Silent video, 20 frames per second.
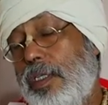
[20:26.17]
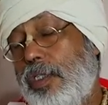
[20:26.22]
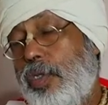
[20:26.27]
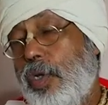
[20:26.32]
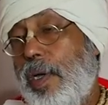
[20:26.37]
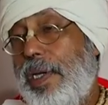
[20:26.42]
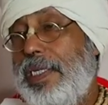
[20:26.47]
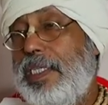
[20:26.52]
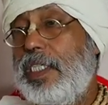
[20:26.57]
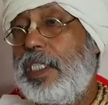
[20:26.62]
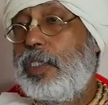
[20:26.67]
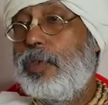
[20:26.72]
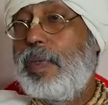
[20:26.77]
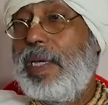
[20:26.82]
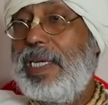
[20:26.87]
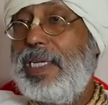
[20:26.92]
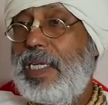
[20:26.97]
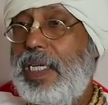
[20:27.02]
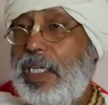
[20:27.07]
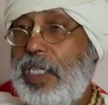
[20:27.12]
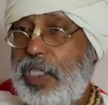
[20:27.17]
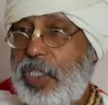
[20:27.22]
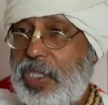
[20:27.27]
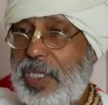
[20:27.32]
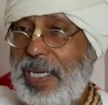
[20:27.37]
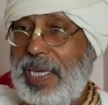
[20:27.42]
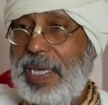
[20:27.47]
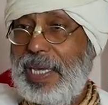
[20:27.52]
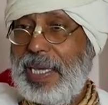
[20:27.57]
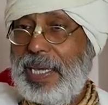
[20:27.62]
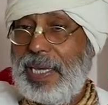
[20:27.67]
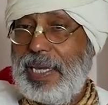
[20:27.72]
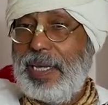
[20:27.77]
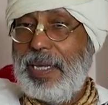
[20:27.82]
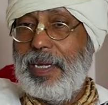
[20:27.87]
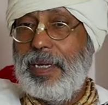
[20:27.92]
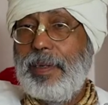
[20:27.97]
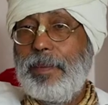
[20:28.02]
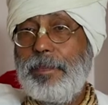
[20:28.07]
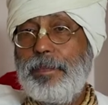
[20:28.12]
So it is very
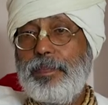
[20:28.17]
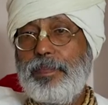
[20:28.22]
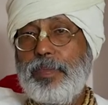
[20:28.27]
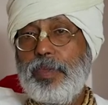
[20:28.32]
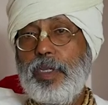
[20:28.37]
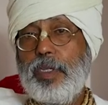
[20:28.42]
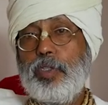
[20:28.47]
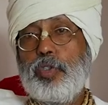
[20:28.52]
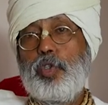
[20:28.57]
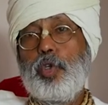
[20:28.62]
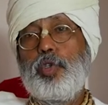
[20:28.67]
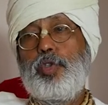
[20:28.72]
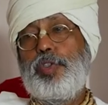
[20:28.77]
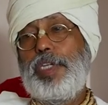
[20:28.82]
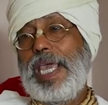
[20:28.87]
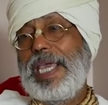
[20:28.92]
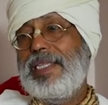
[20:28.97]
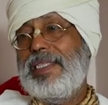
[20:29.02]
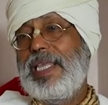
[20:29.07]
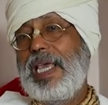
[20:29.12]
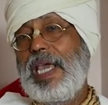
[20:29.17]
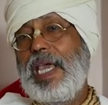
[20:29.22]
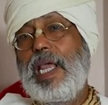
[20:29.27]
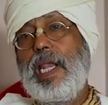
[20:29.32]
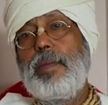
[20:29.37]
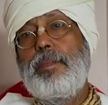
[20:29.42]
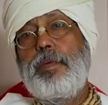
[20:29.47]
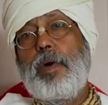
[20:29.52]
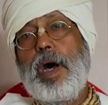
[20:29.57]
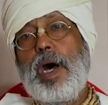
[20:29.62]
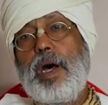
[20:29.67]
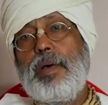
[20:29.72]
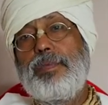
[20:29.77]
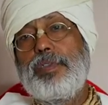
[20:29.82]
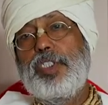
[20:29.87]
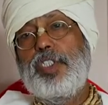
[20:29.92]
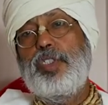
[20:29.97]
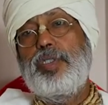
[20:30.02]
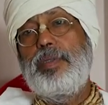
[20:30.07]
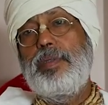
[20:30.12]
easy to take the help of
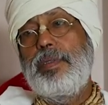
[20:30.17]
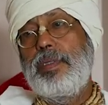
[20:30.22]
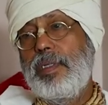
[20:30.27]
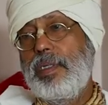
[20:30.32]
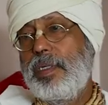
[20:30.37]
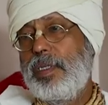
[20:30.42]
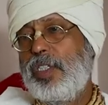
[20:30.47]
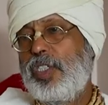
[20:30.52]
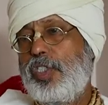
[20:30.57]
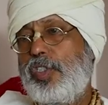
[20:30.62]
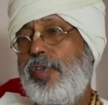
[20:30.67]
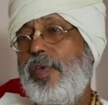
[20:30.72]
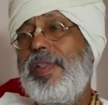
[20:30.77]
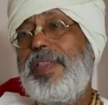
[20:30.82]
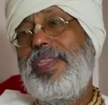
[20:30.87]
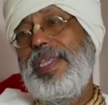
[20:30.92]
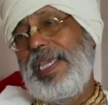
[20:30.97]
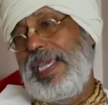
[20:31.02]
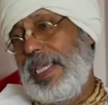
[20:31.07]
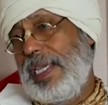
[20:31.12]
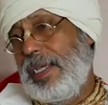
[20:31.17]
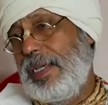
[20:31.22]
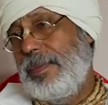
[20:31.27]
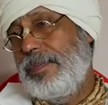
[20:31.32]
Suti.